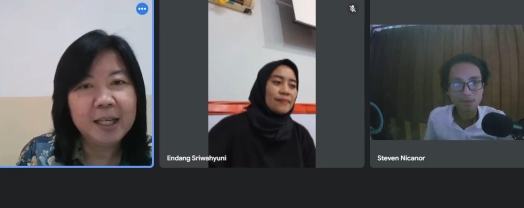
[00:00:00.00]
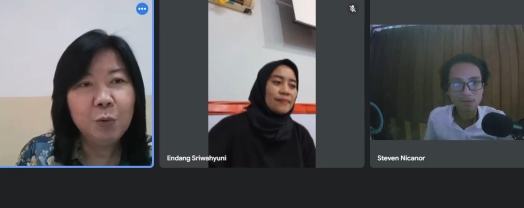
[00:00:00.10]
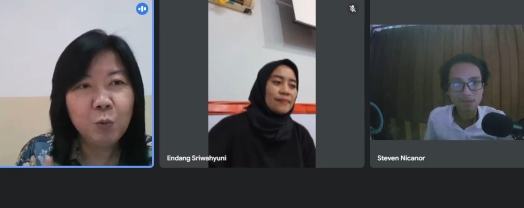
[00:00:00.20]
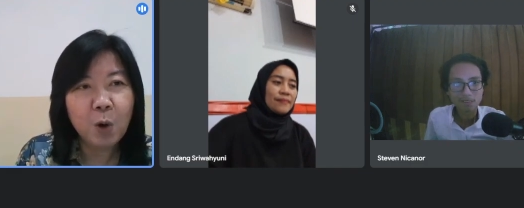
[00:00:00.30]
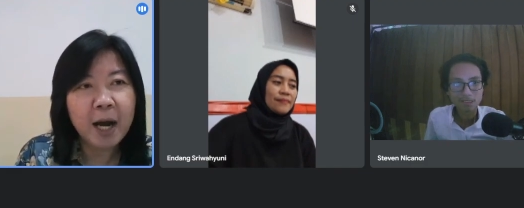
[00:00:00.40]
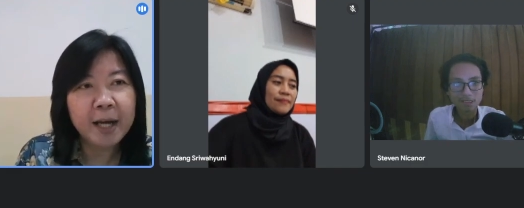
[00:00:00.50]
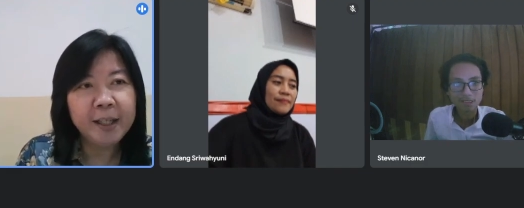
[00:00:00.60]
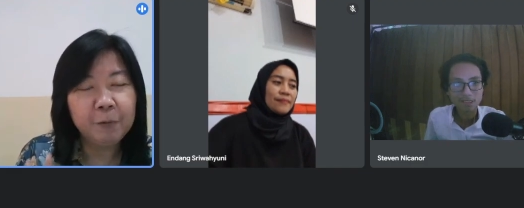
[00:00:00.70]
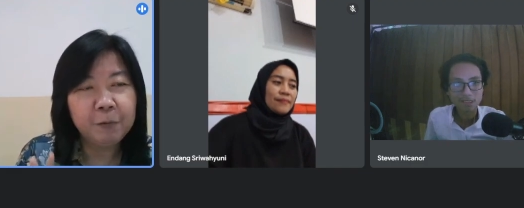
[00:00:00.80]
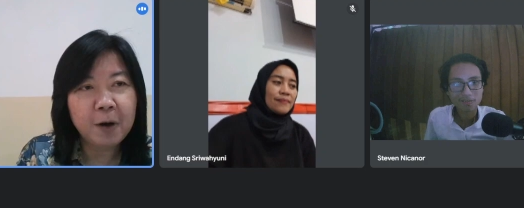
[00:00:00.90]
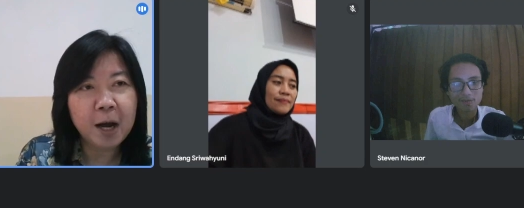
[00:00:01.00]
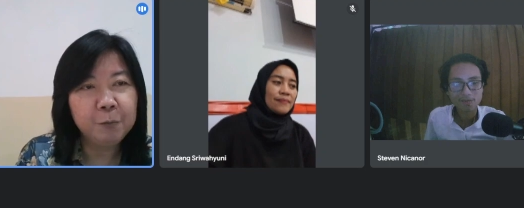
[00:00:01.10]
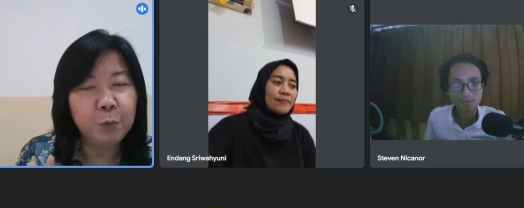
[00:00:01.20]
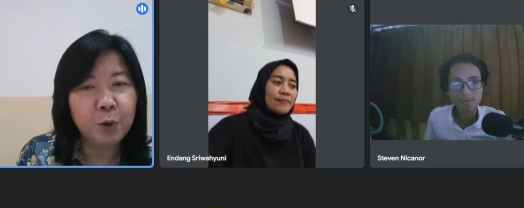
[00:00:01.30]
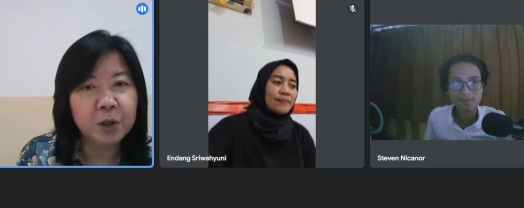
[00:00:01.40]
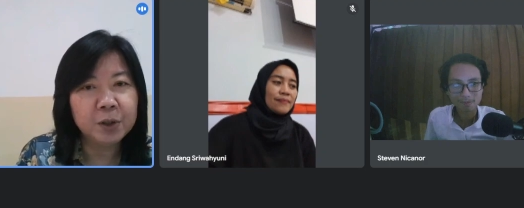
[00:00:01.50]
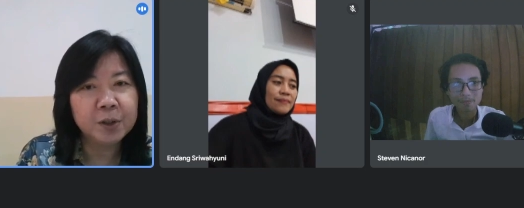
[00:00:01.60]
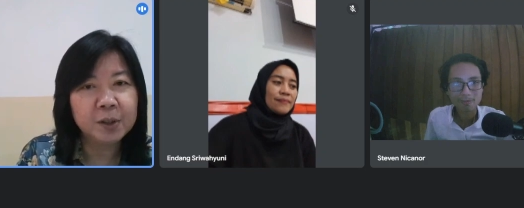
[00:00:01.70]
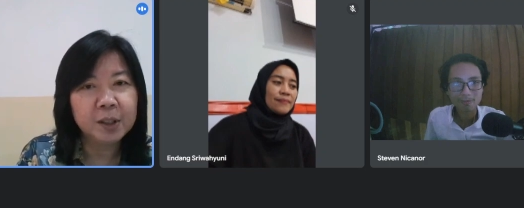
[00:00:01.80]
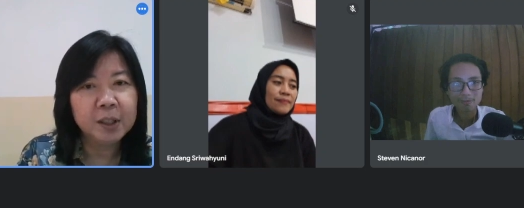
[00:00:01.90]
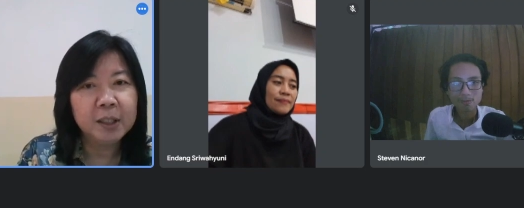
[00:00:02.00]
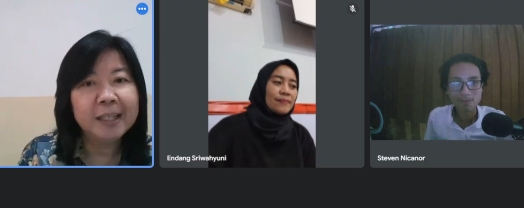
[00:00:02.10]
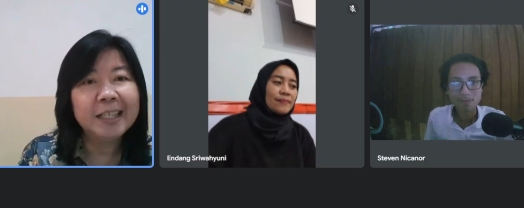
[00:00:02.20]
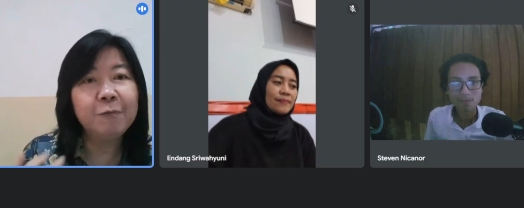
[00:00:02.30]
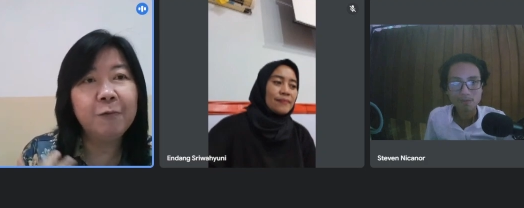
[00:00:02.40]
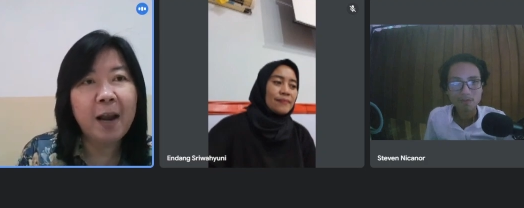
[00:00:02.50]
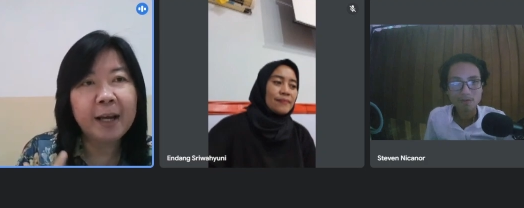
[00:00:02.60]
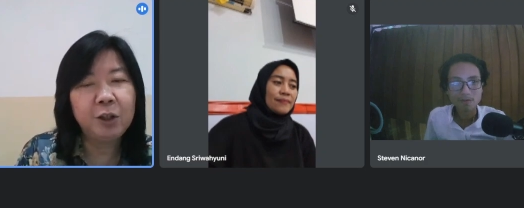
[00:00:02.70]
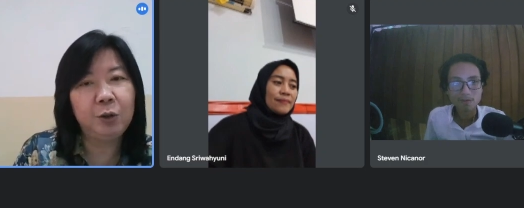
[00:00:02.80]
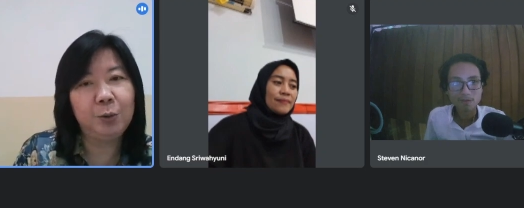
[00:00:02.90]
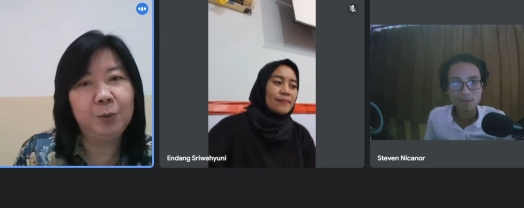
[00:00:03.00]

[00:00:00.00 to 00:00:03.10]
Speaker 1: why the five words reflect you.